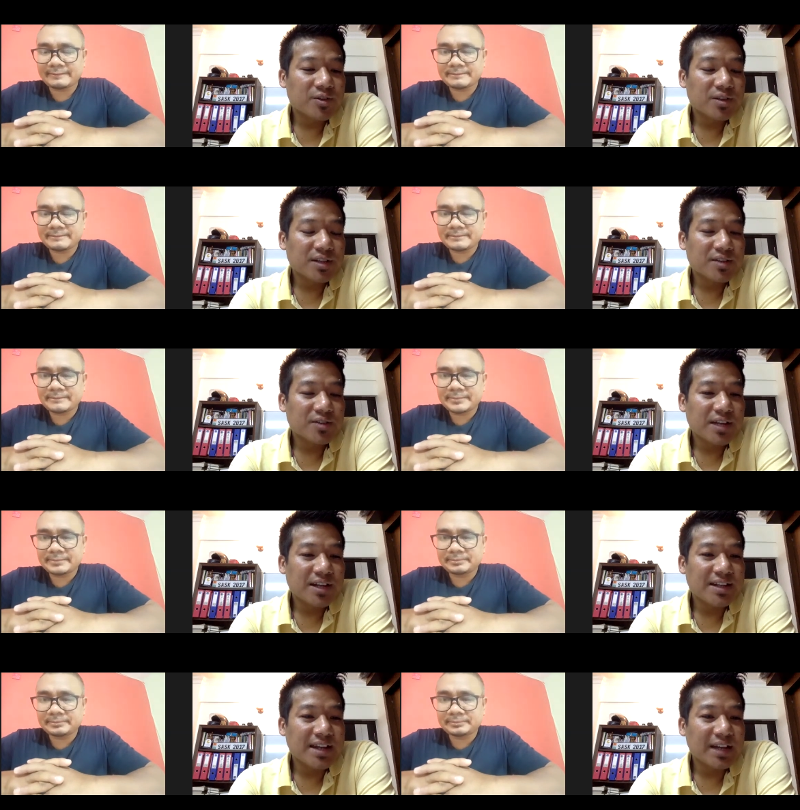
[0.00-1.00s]
Speaker 1: do you, did you get
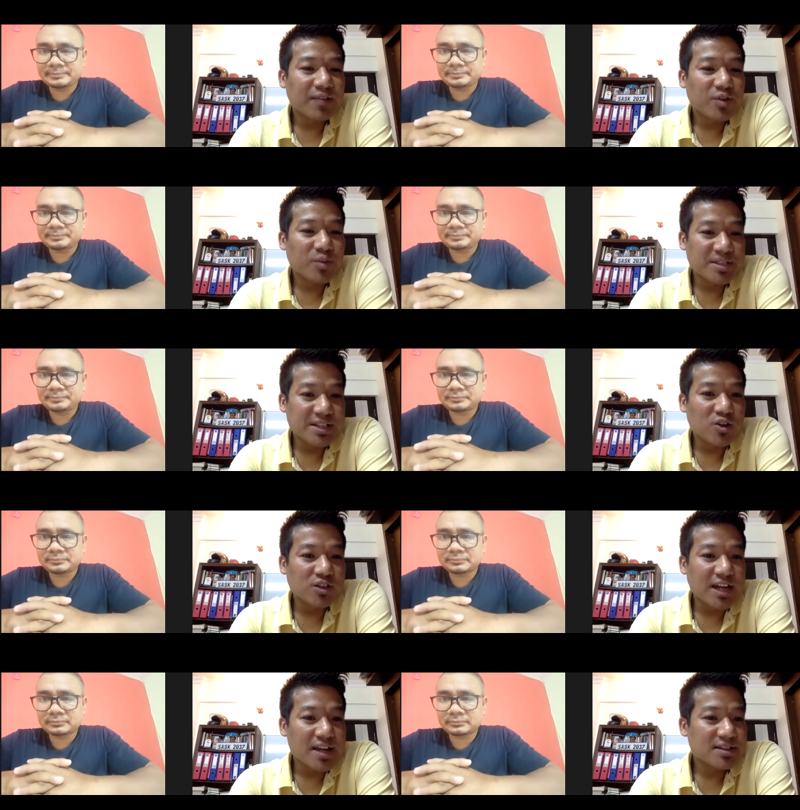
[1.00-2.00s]
any help from Mising
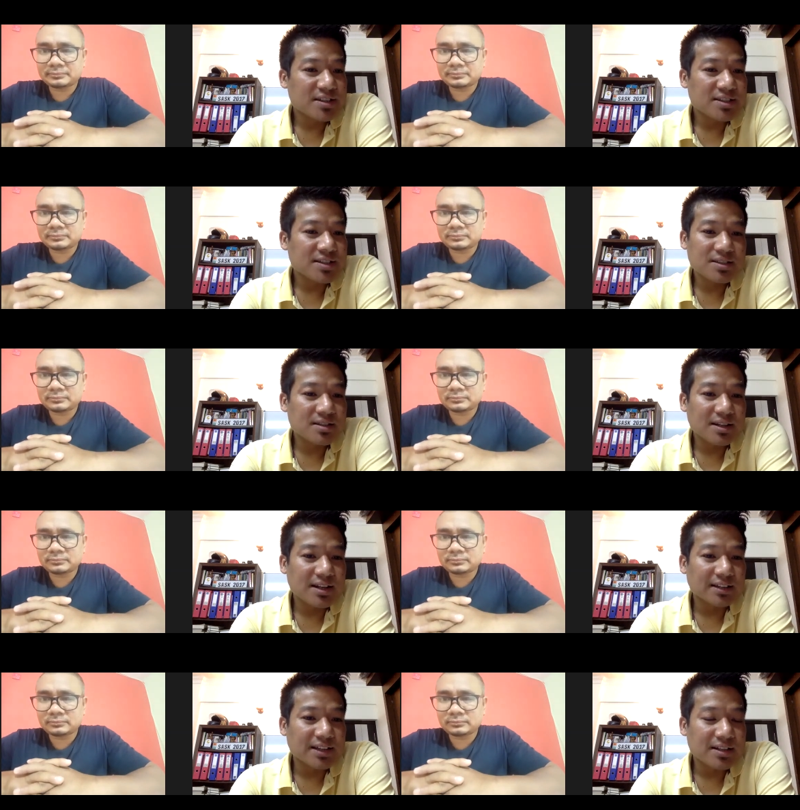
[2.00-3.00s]
organizations
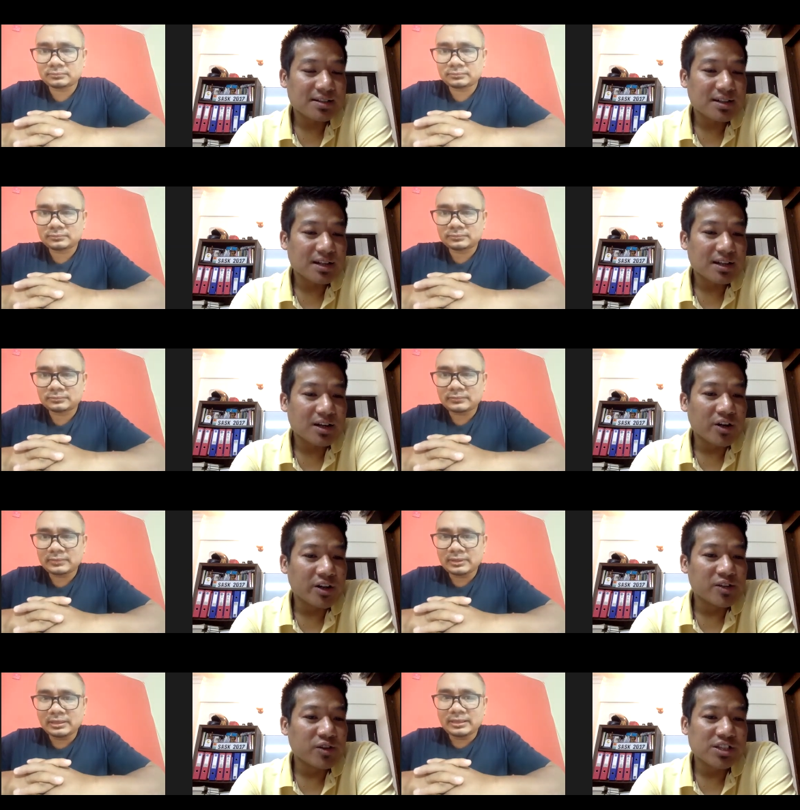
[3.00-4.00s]
like that? or
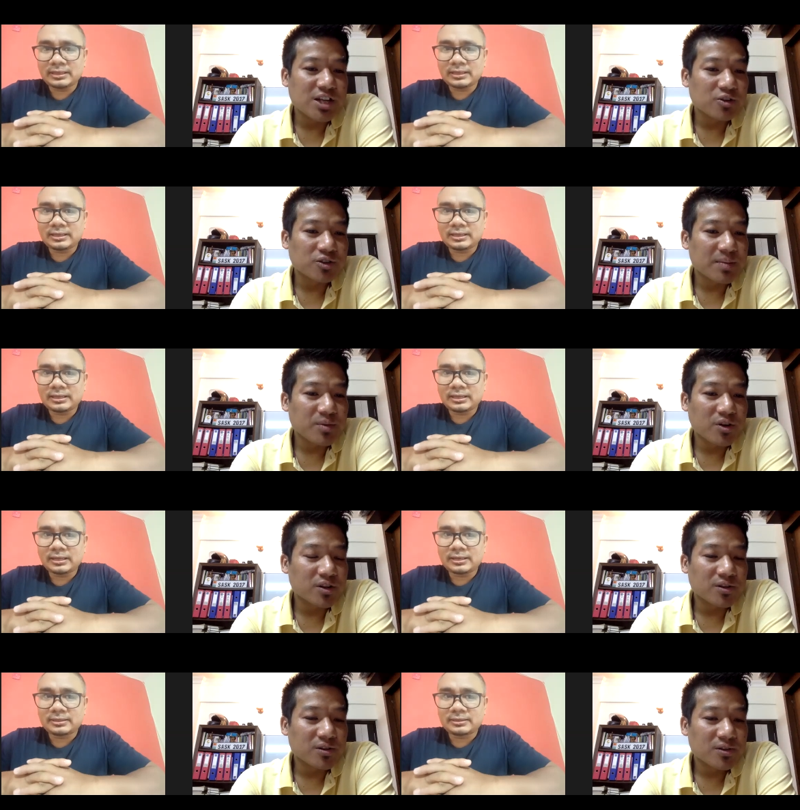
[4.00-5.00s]
did you reach out to them or
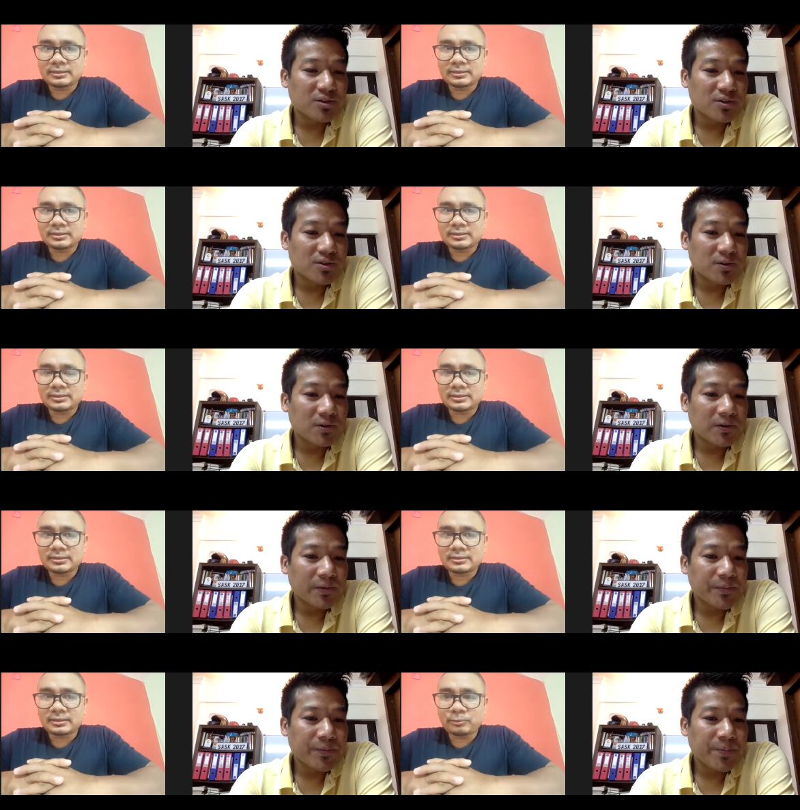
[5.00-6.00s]
no
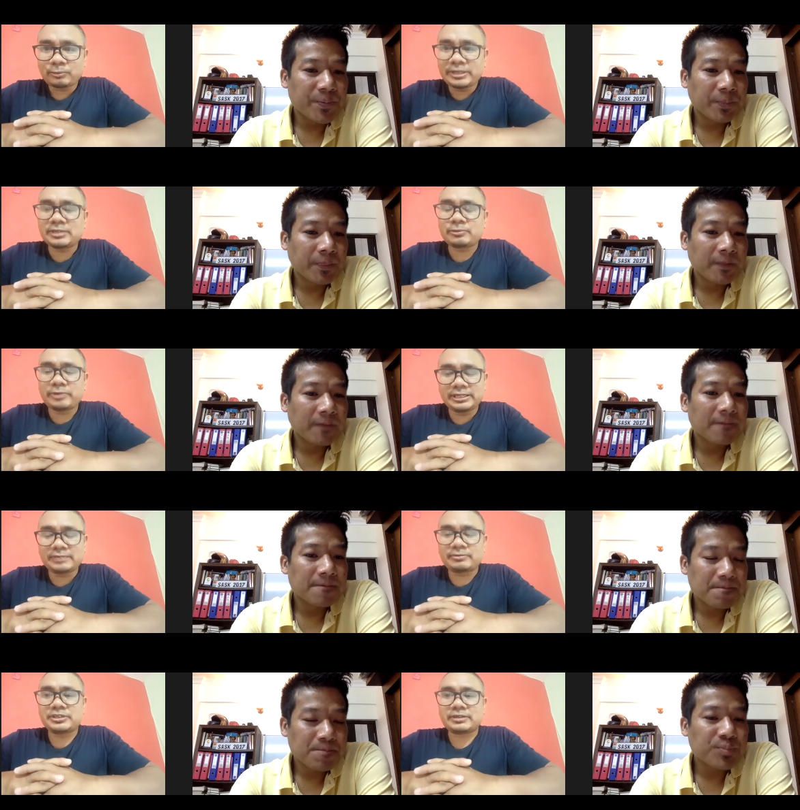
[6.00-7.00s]
Speaker 2: we did we did
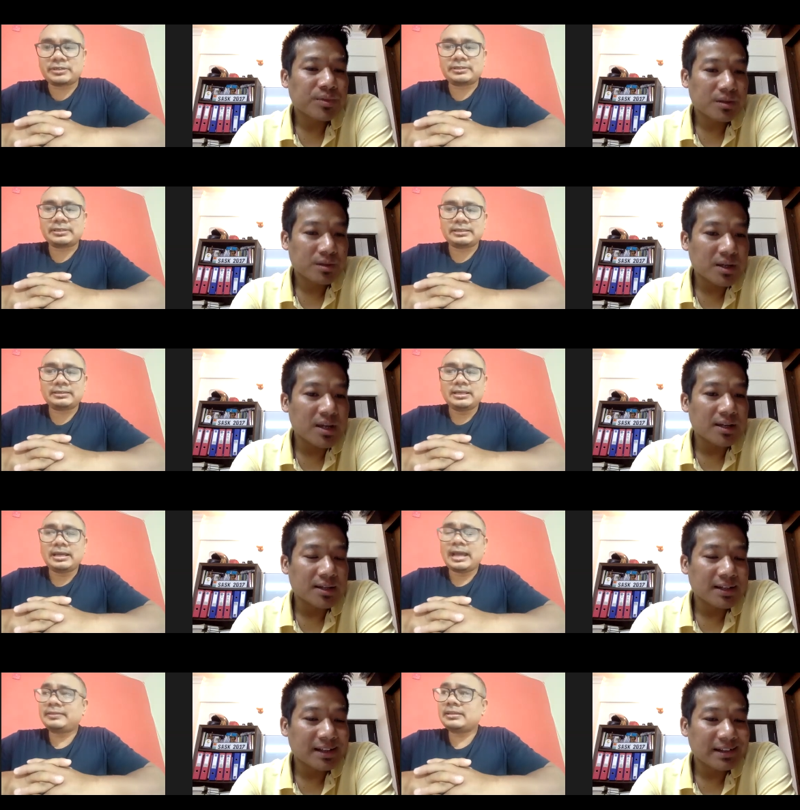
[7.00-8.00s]
reach out yeah.
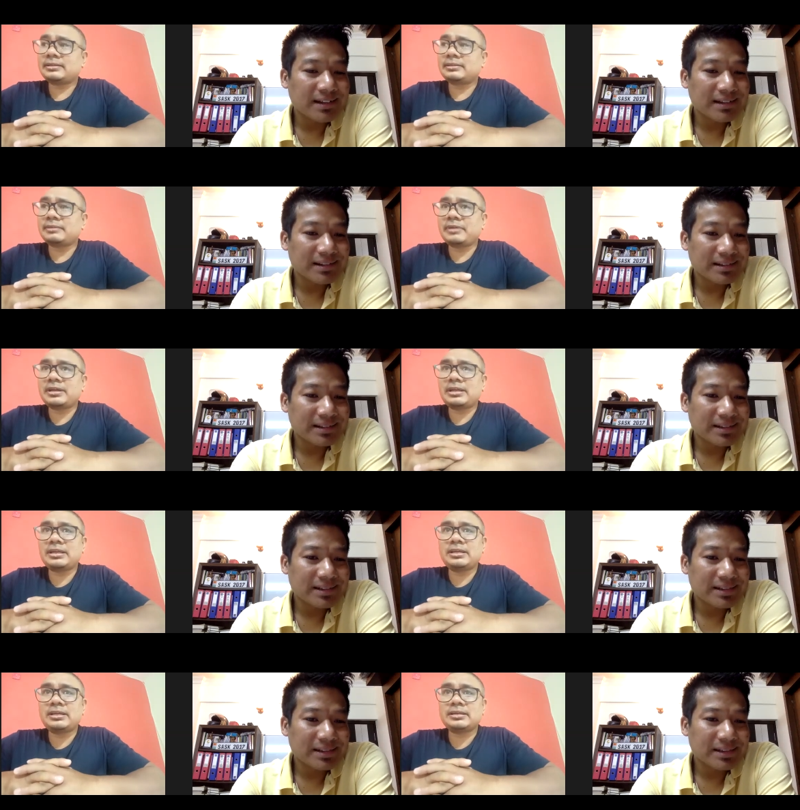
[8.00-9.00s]
i think the
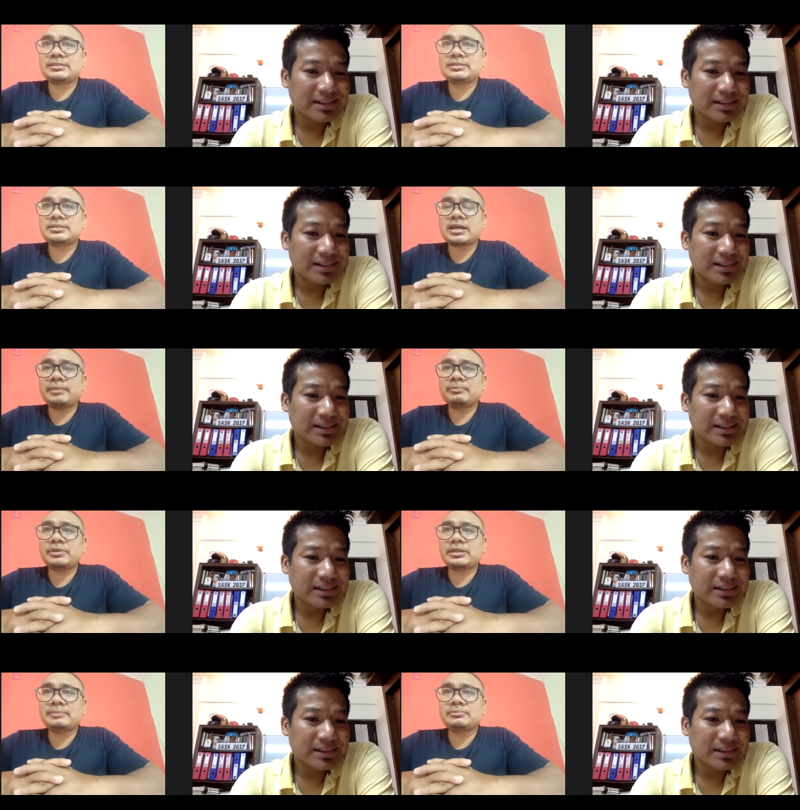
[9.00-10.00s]
very time we
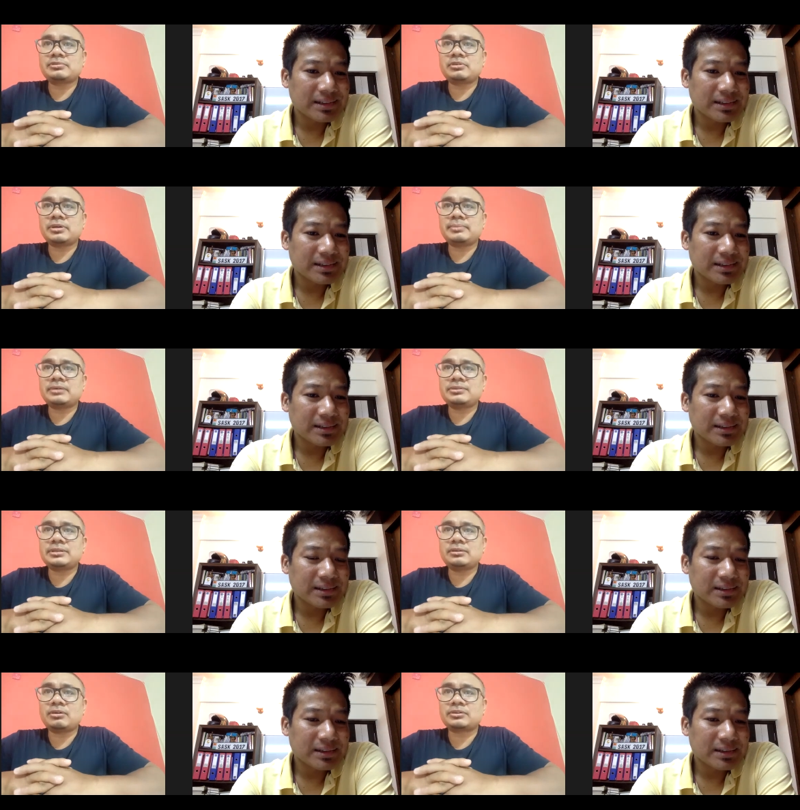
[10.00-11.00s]
came to know about the
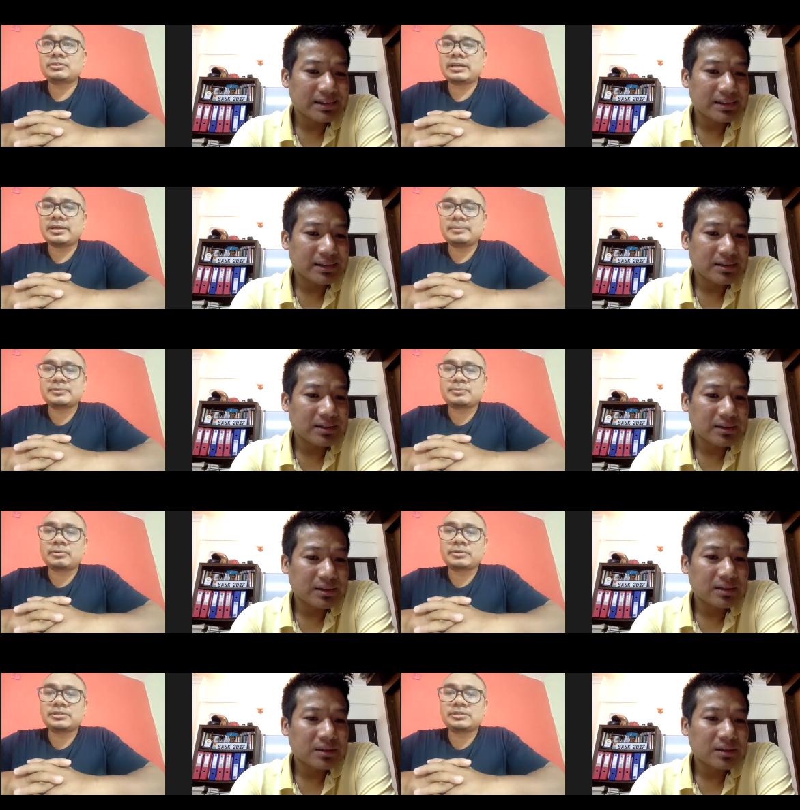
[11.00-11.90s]
lockdown i have spoken